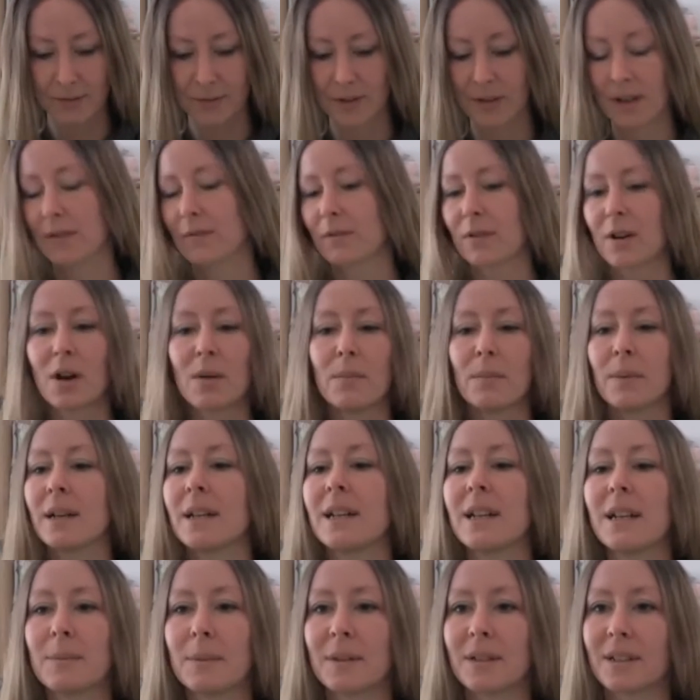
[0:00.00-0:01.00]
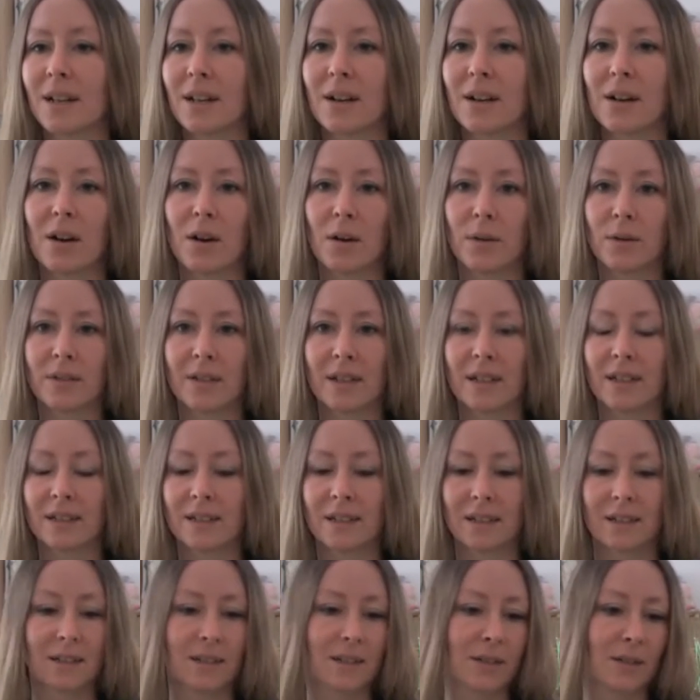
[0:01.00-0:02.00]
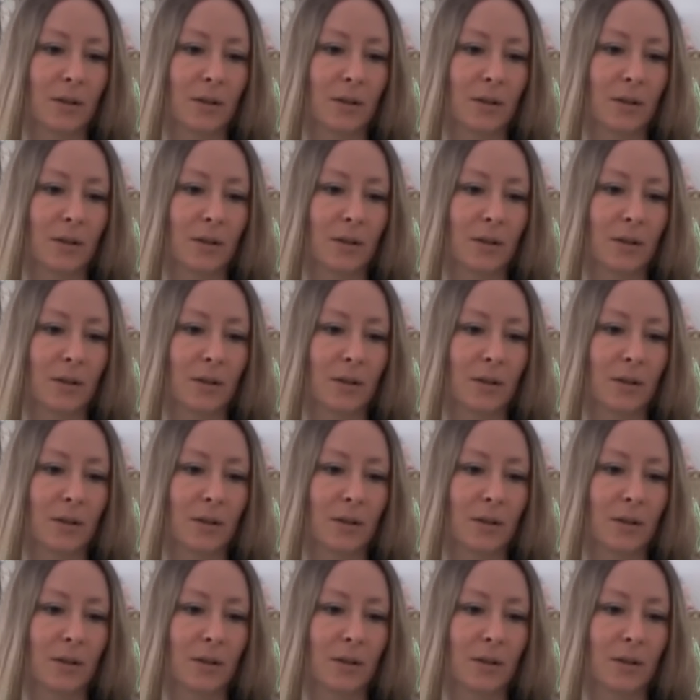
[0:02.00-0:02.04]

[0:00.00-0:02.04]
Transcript: I've completely missed out a whole sentence,